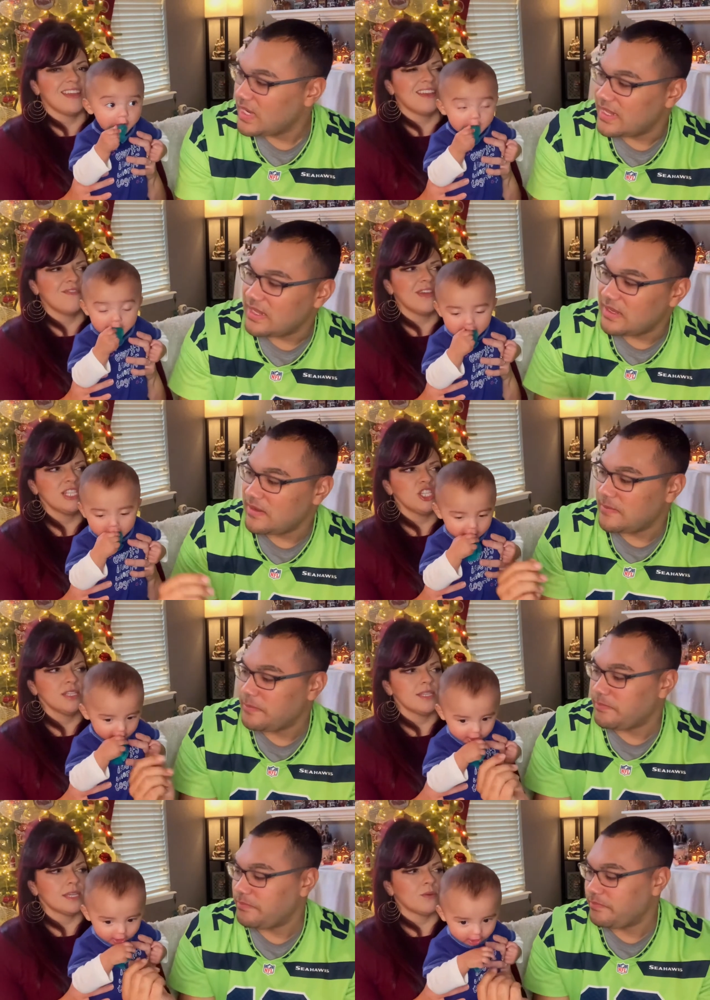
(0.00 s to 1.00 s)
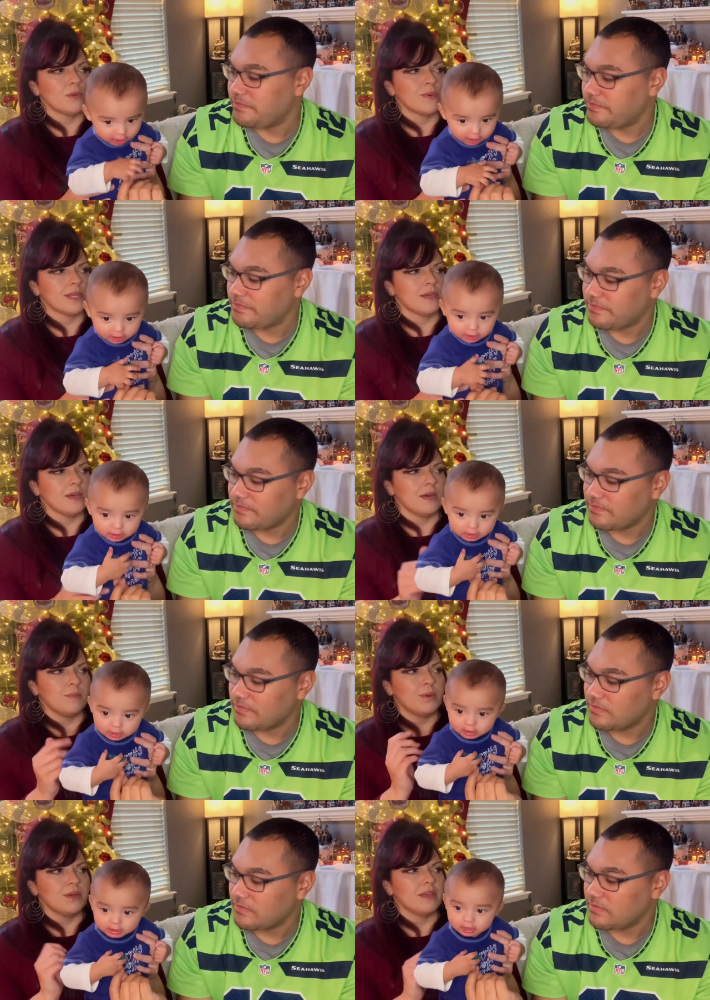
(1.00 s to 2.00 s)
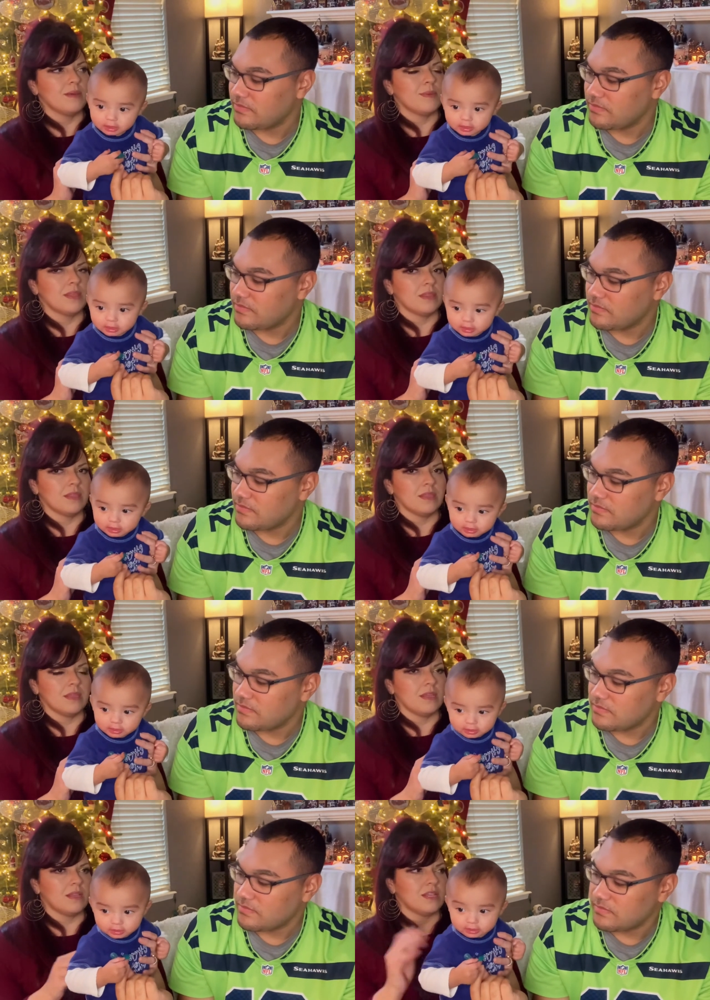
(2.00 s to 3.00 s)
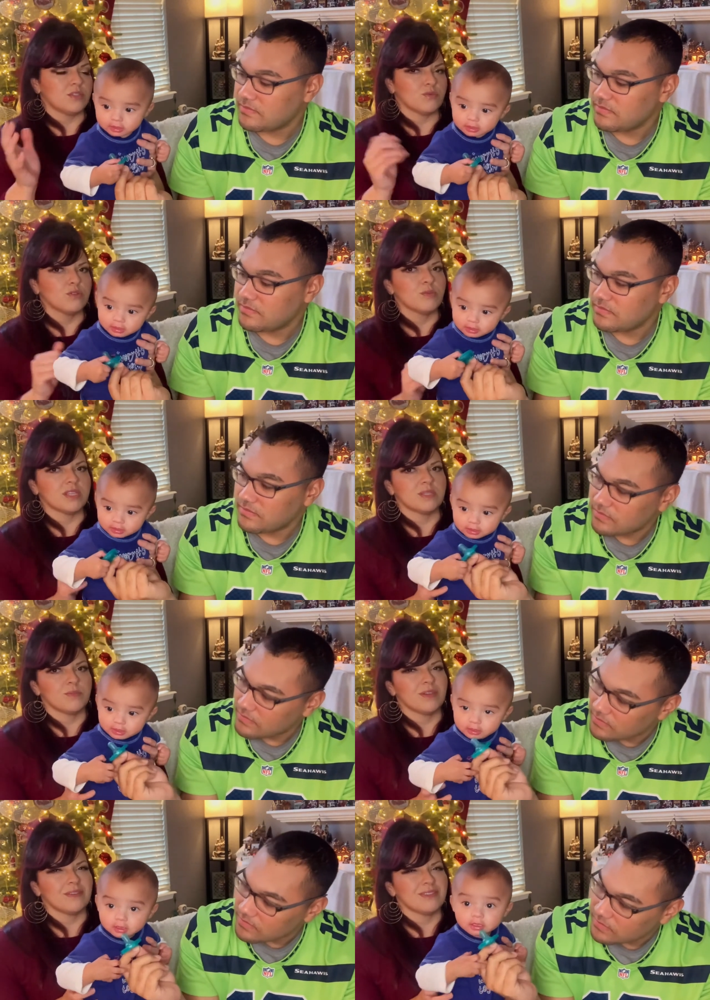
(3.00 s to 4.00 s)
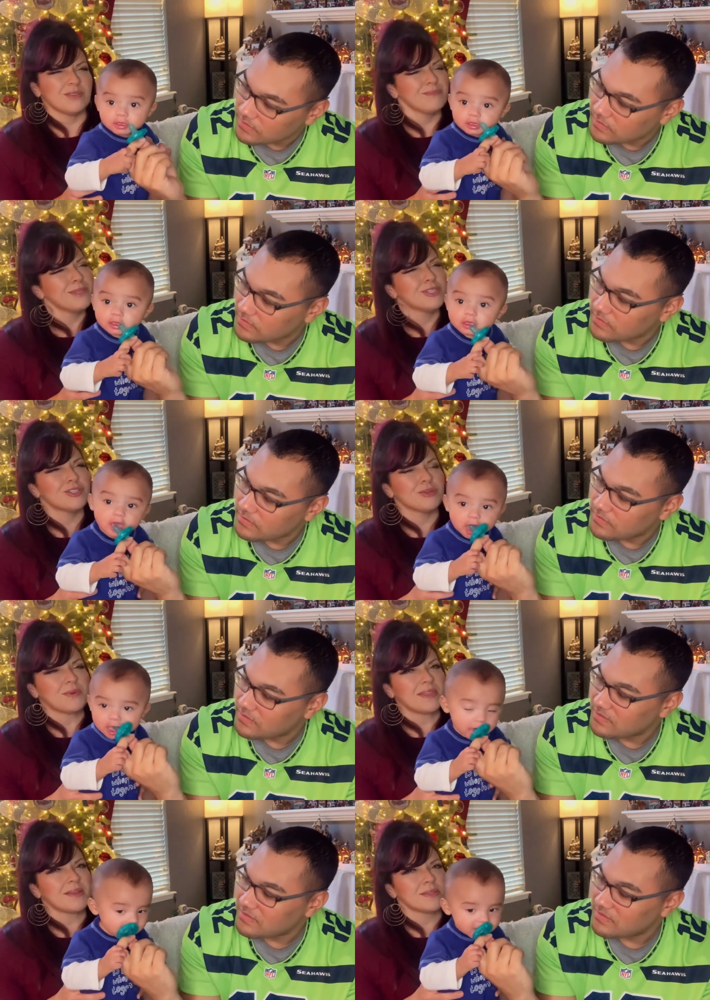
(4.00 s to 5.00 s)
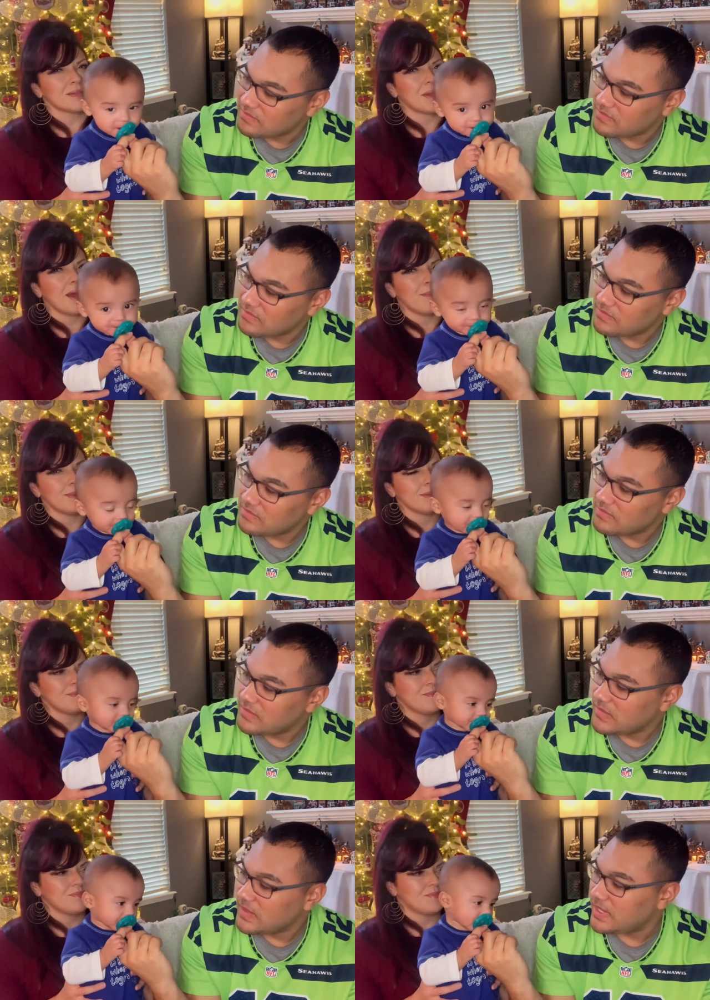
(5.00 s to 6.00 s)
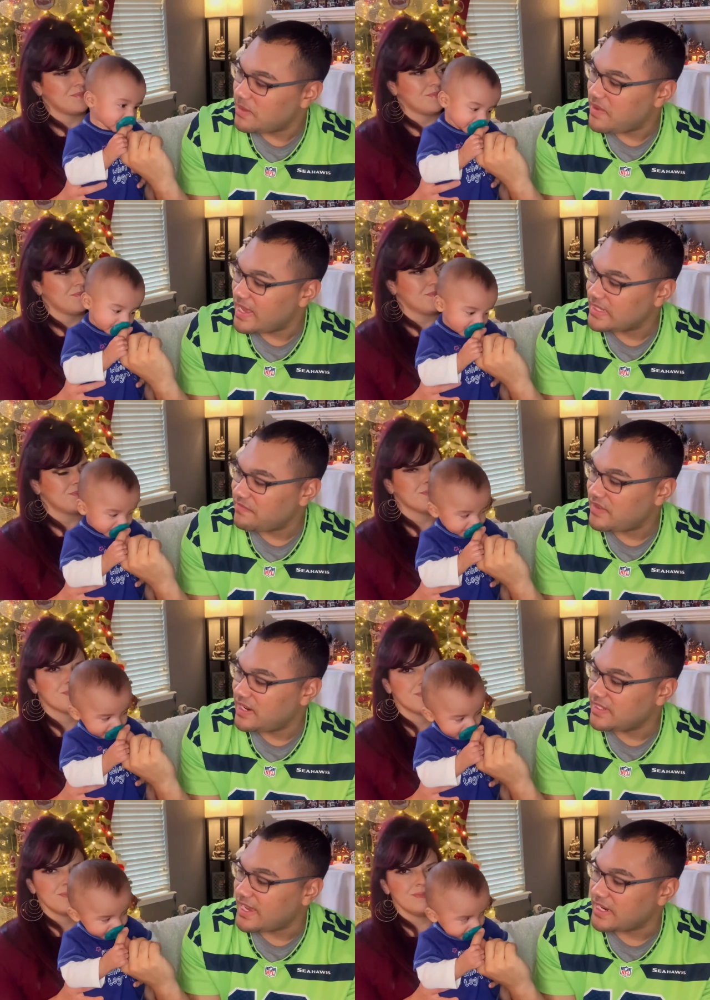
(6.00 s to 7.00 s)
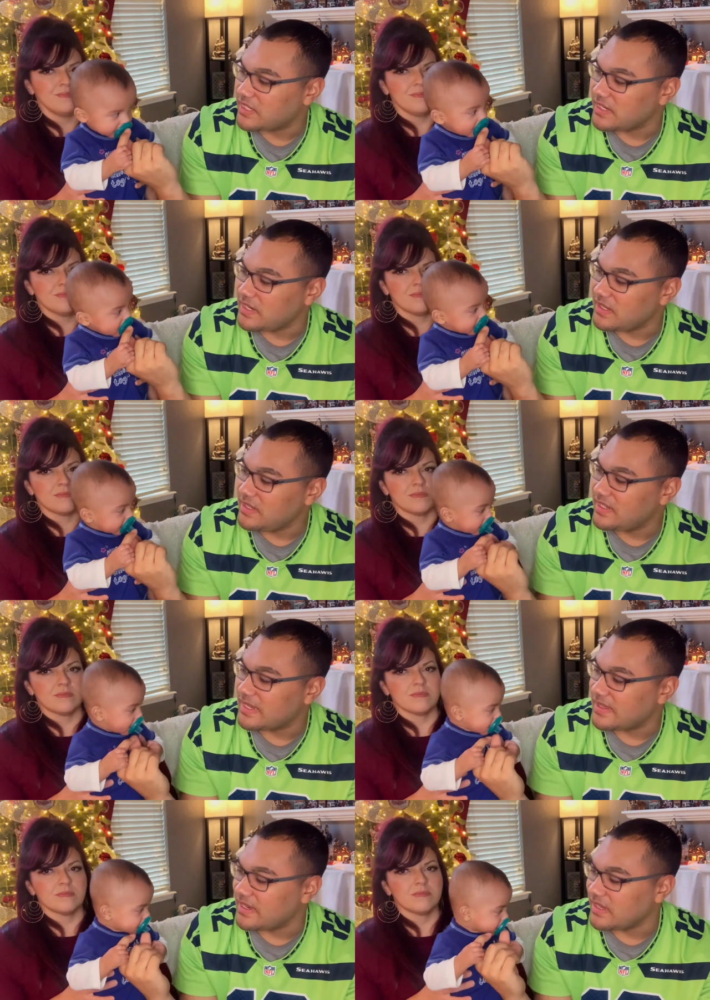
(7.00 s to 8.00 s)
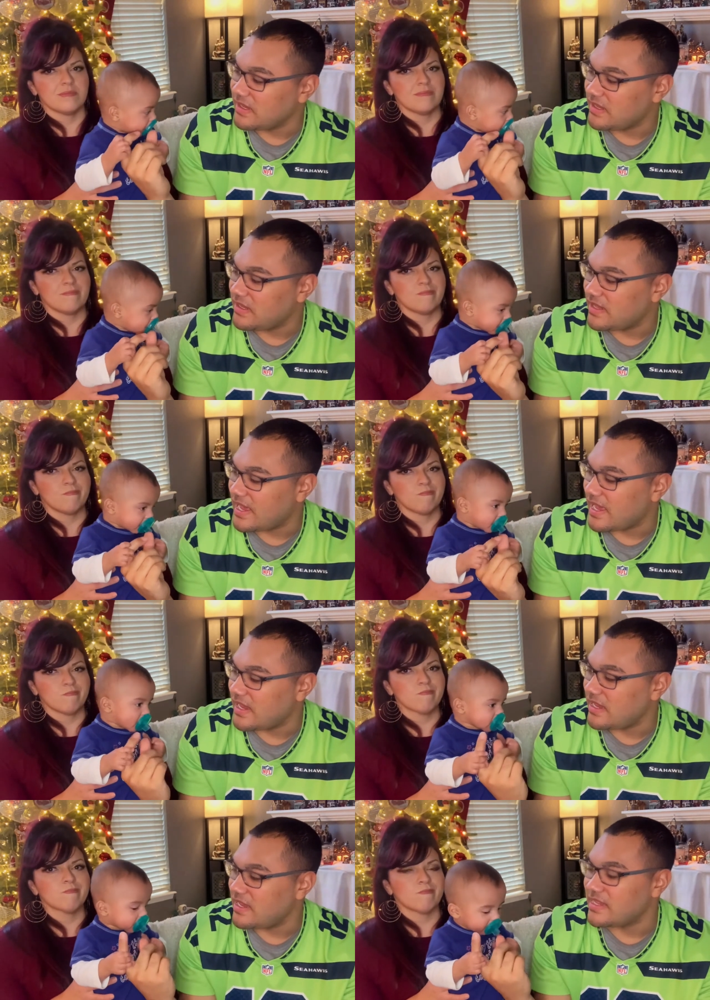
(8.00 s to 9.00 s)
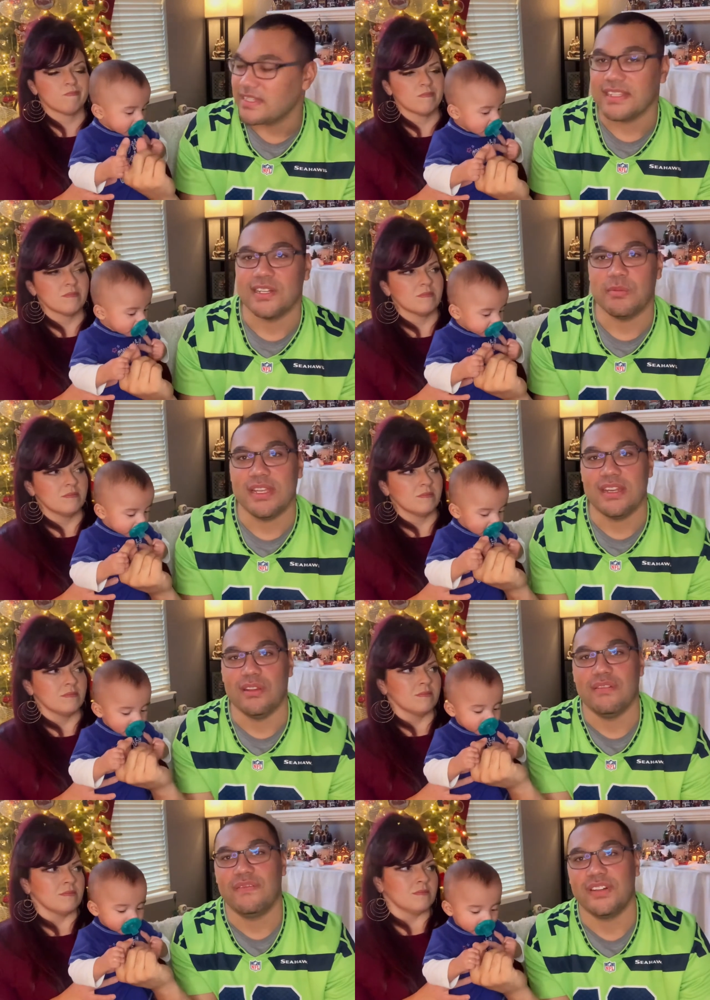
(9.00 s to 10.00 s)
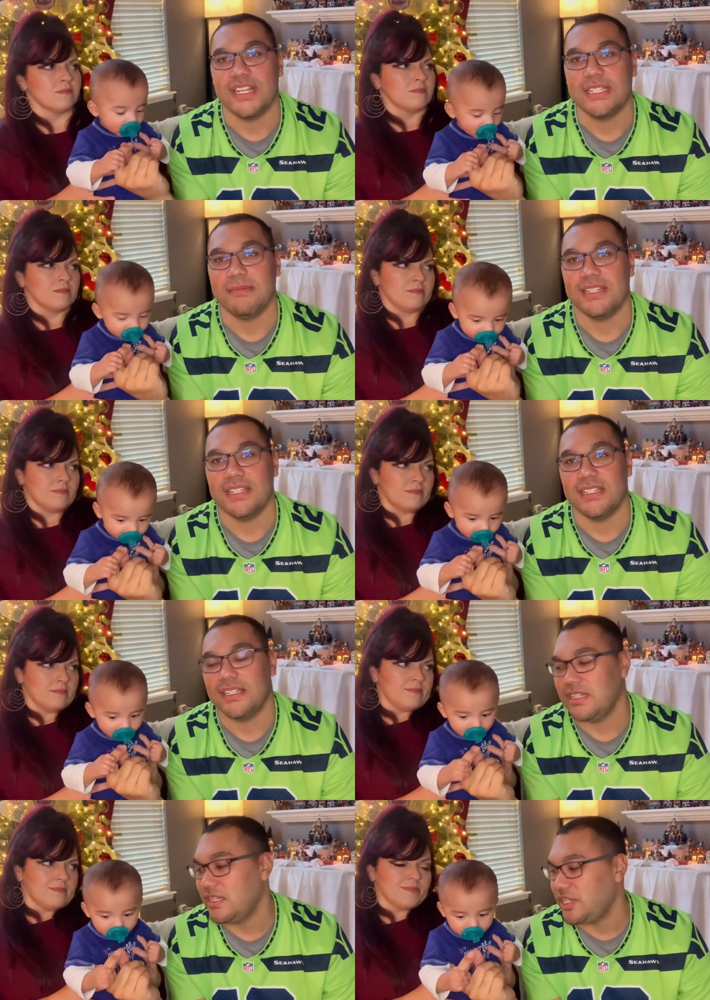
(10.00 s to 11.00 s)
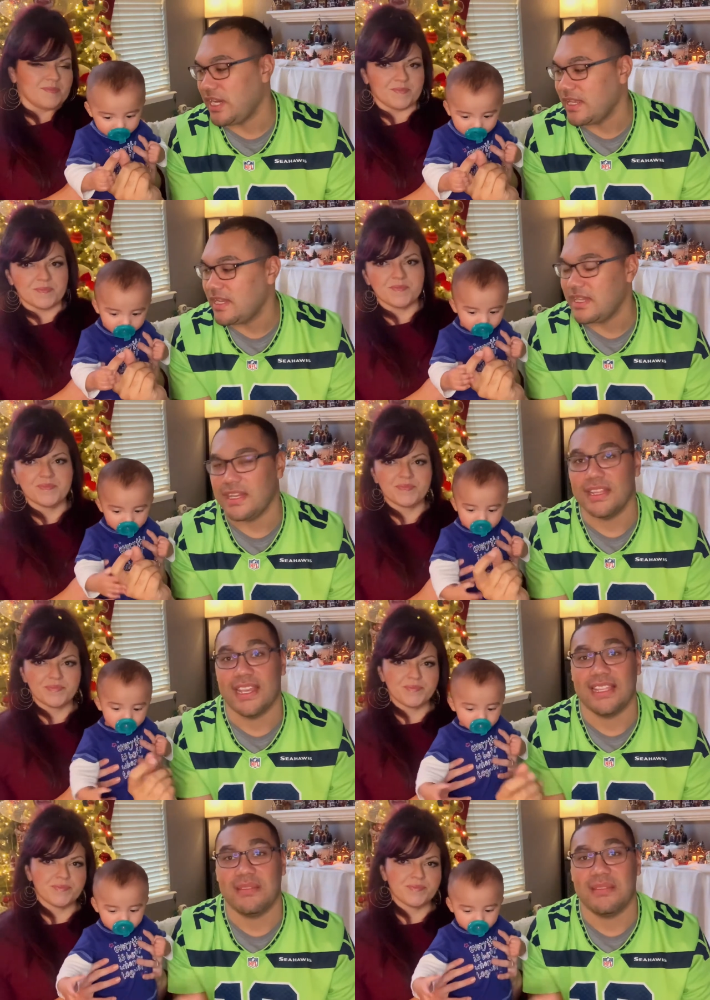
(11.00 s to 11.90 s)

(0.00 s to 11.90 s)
Speaker 1: And mm-hmm. eventually we want to um, put him in in his room with his brother. So I'm not sure when that's going to happen.
Speaker 2: The pacifier is actually something that is a little bit new for us because Jalen didn't like the